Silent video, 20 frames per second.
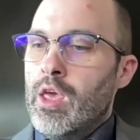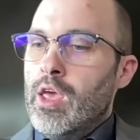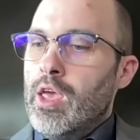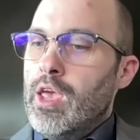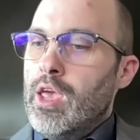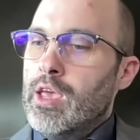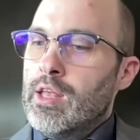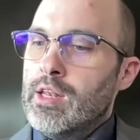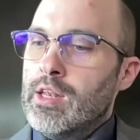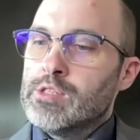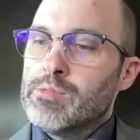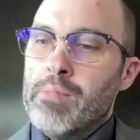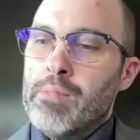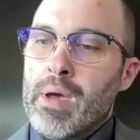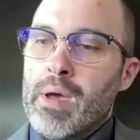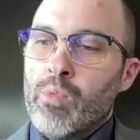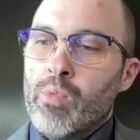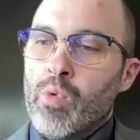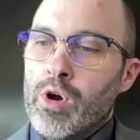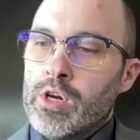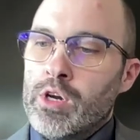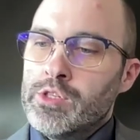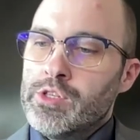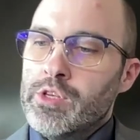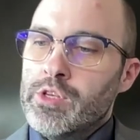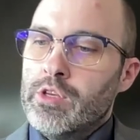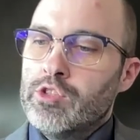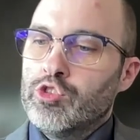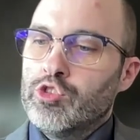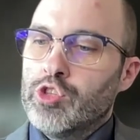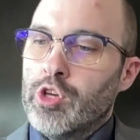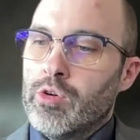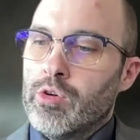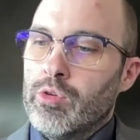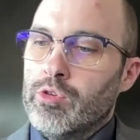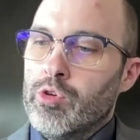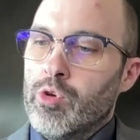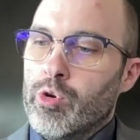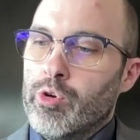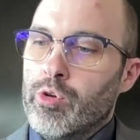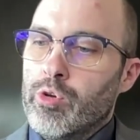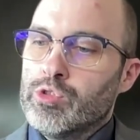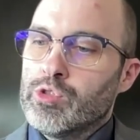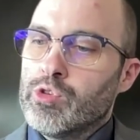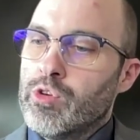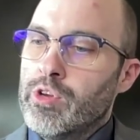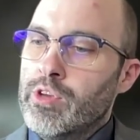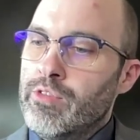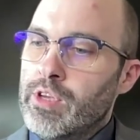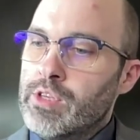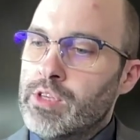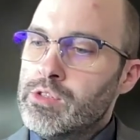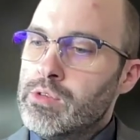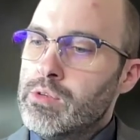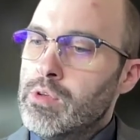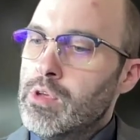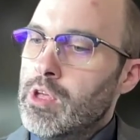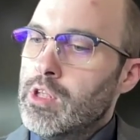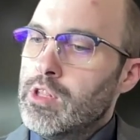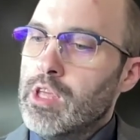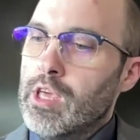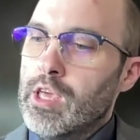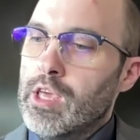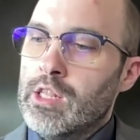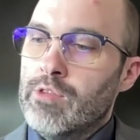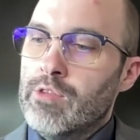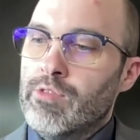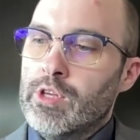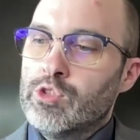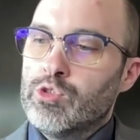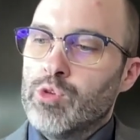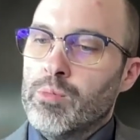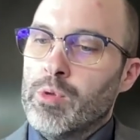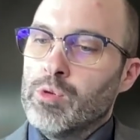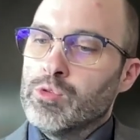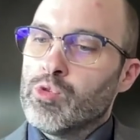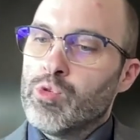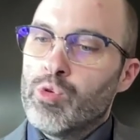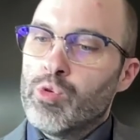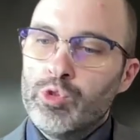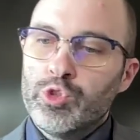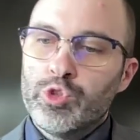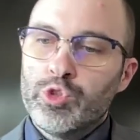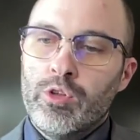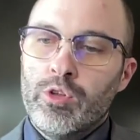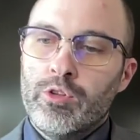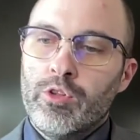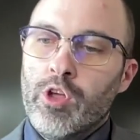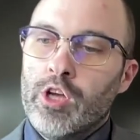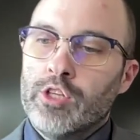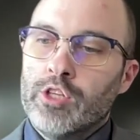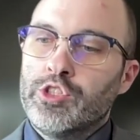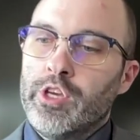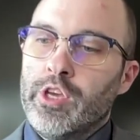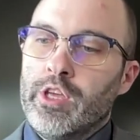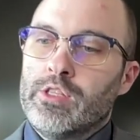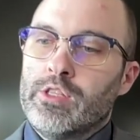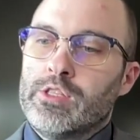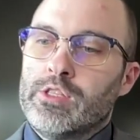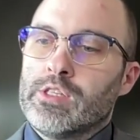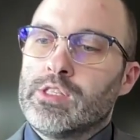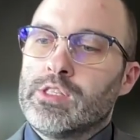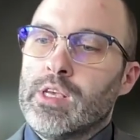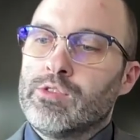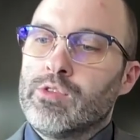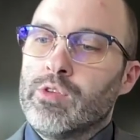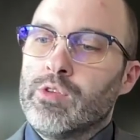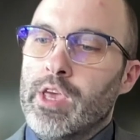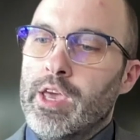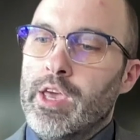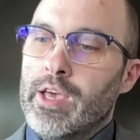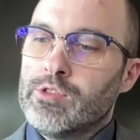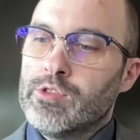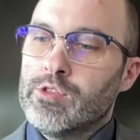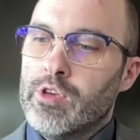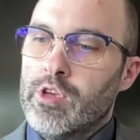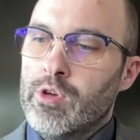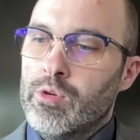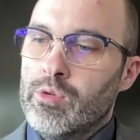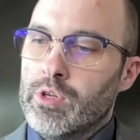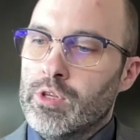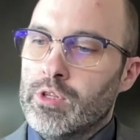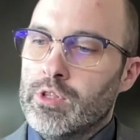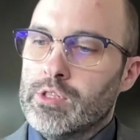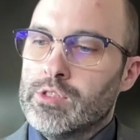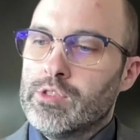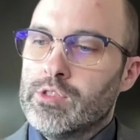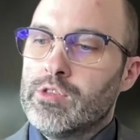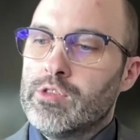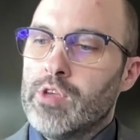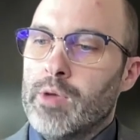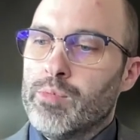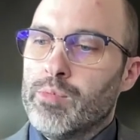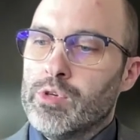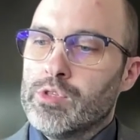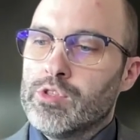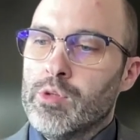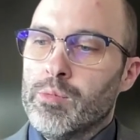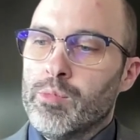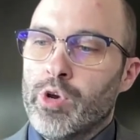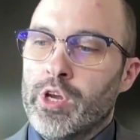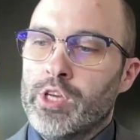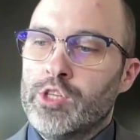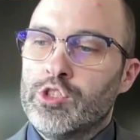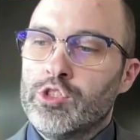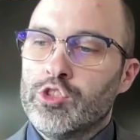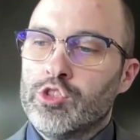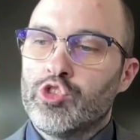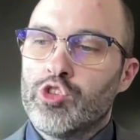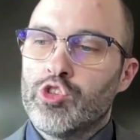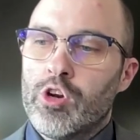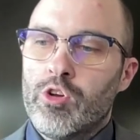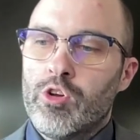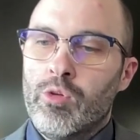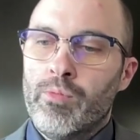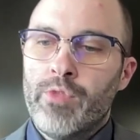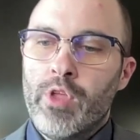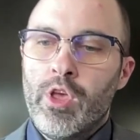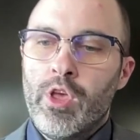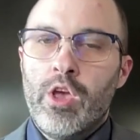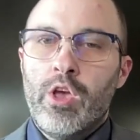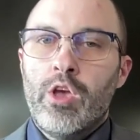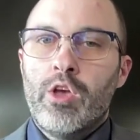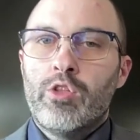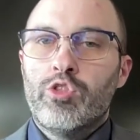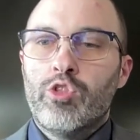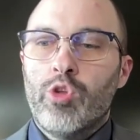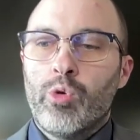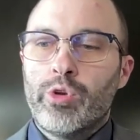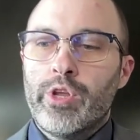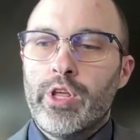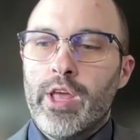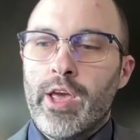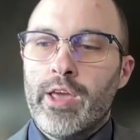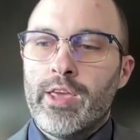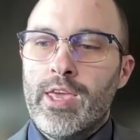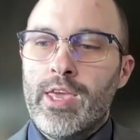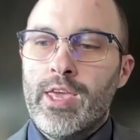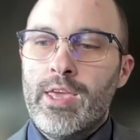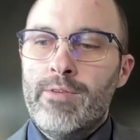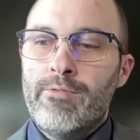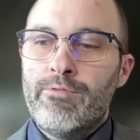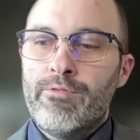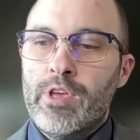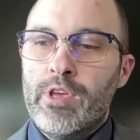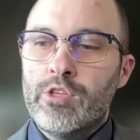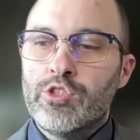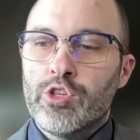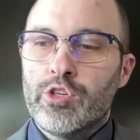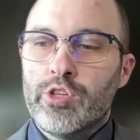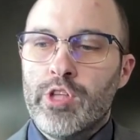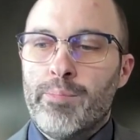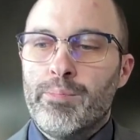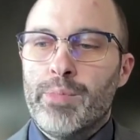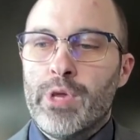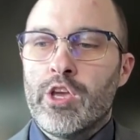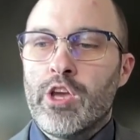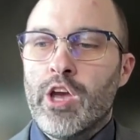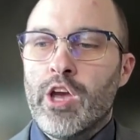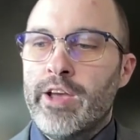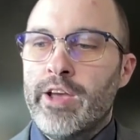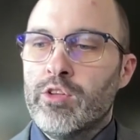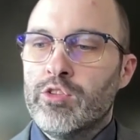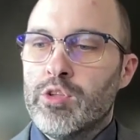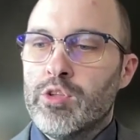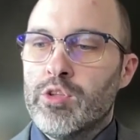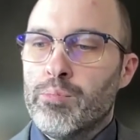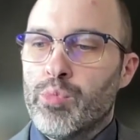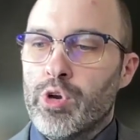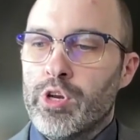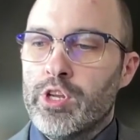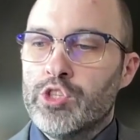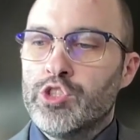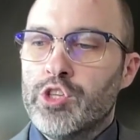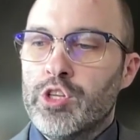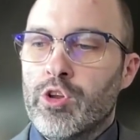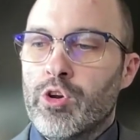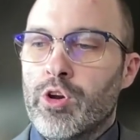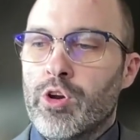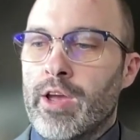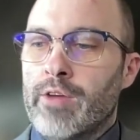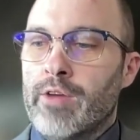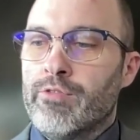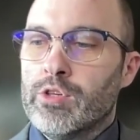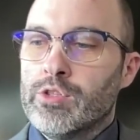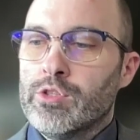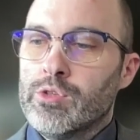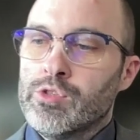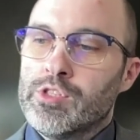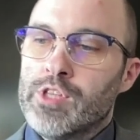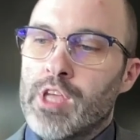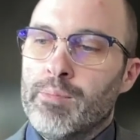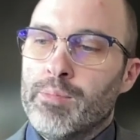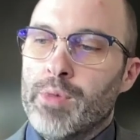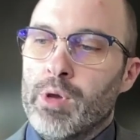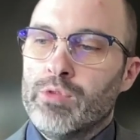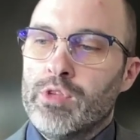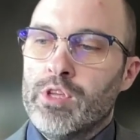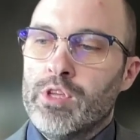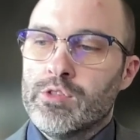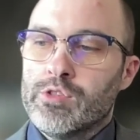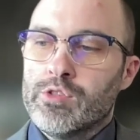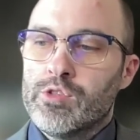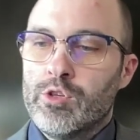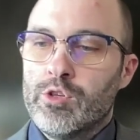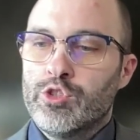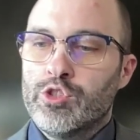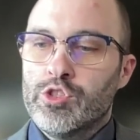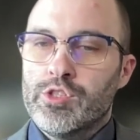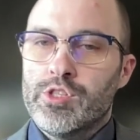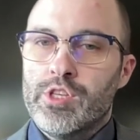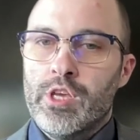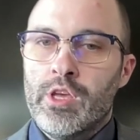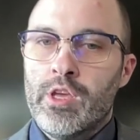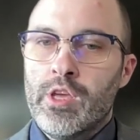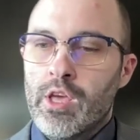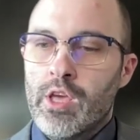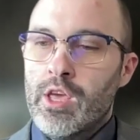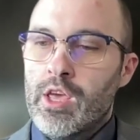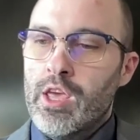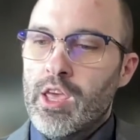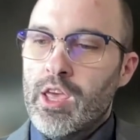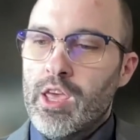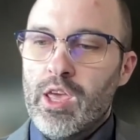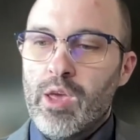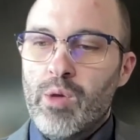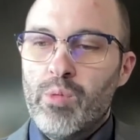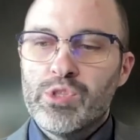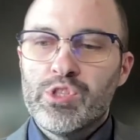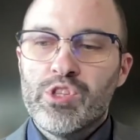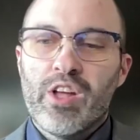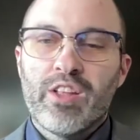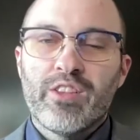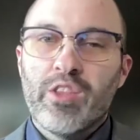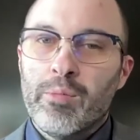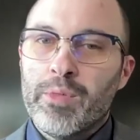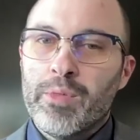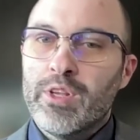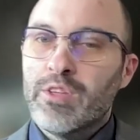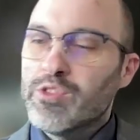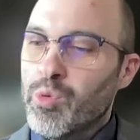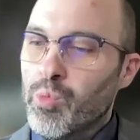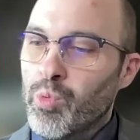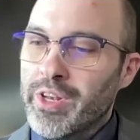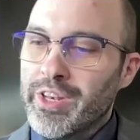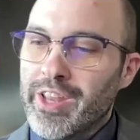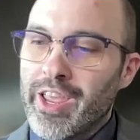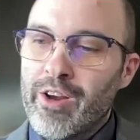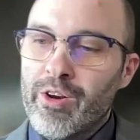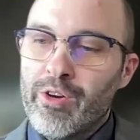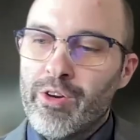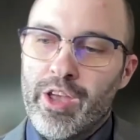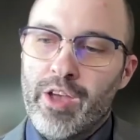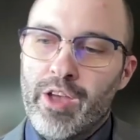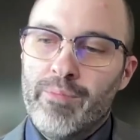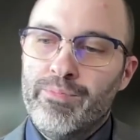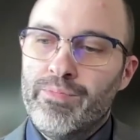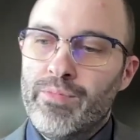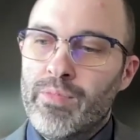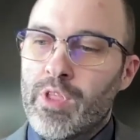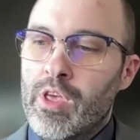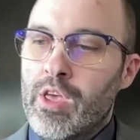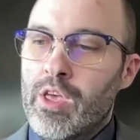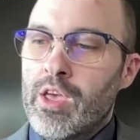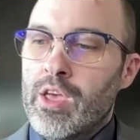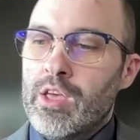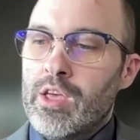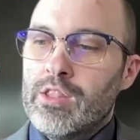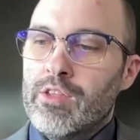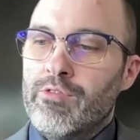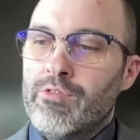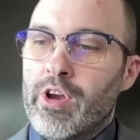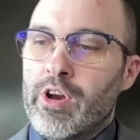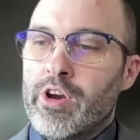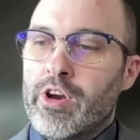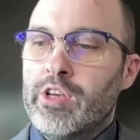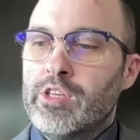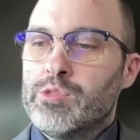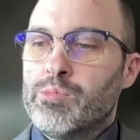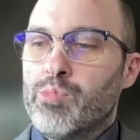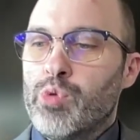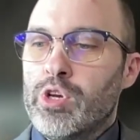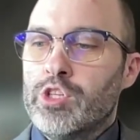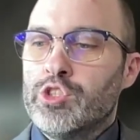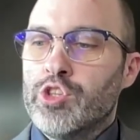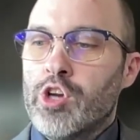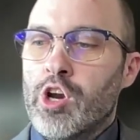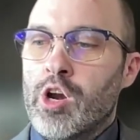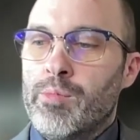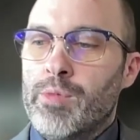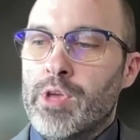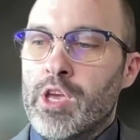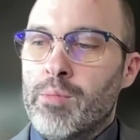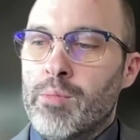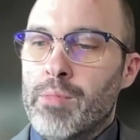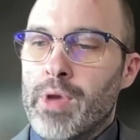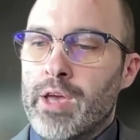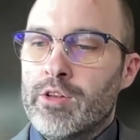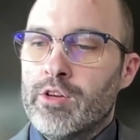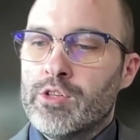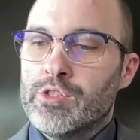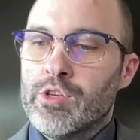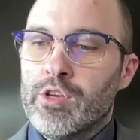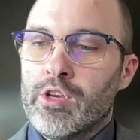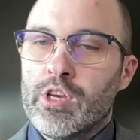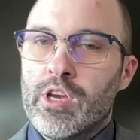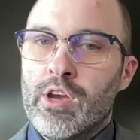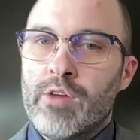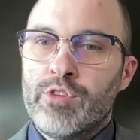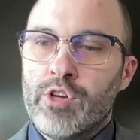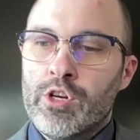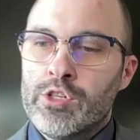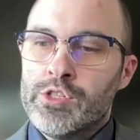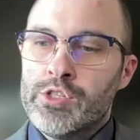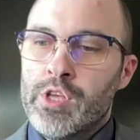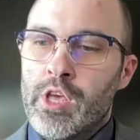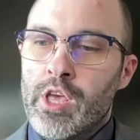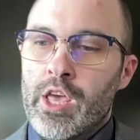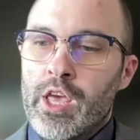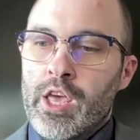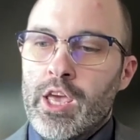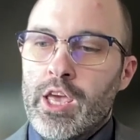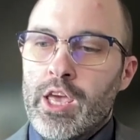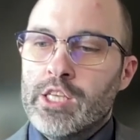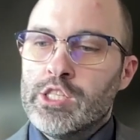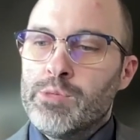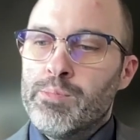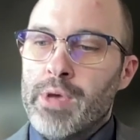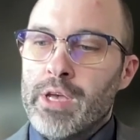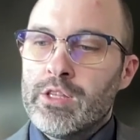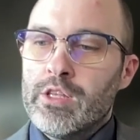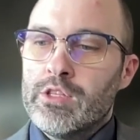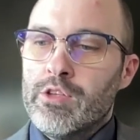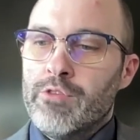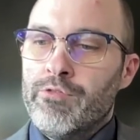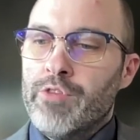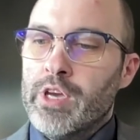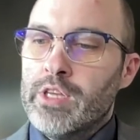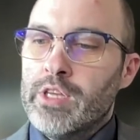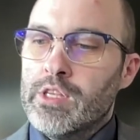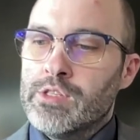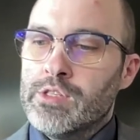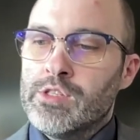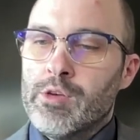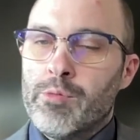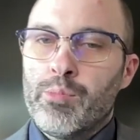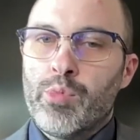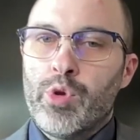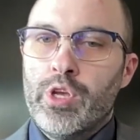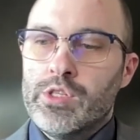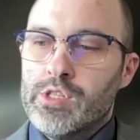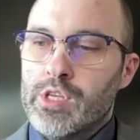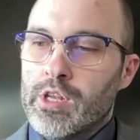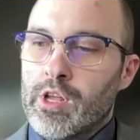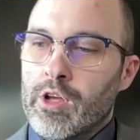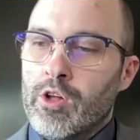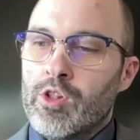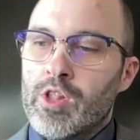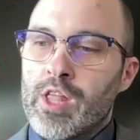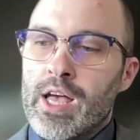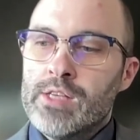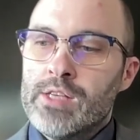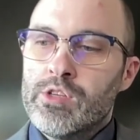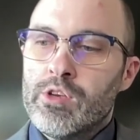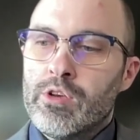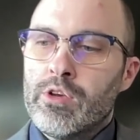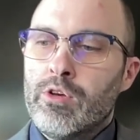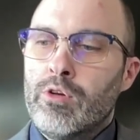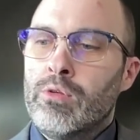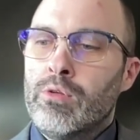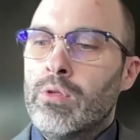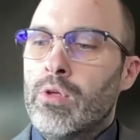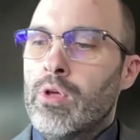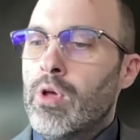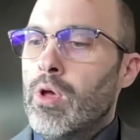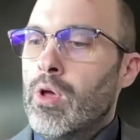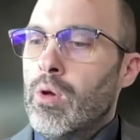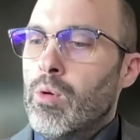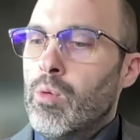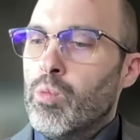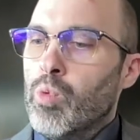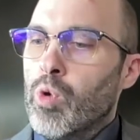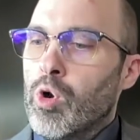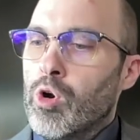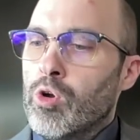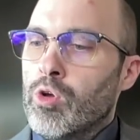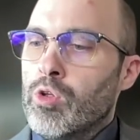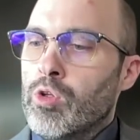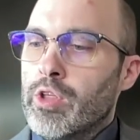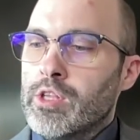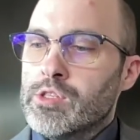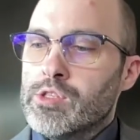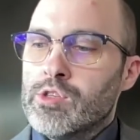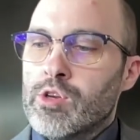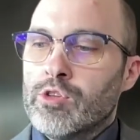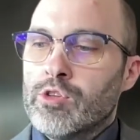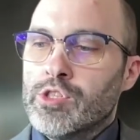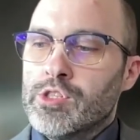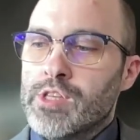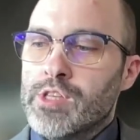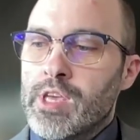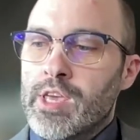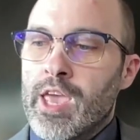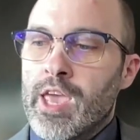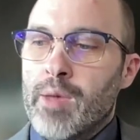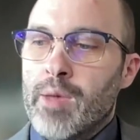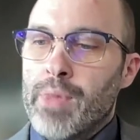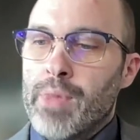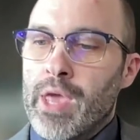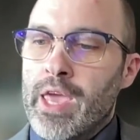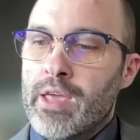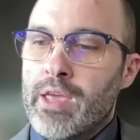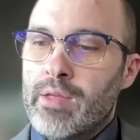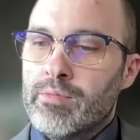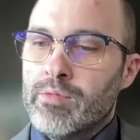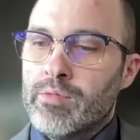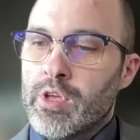In his memoirs, General Yorios Grivas, the individual most crucial in launching and successfully executing the Cyprus liberation struggle, noted a key feature that beguiled the British in their effort to stamp out the insurgency. It was not limited to one area. The various British Army commanders and governors expected to fight the Cypriots in a classical rural insurgency campaign.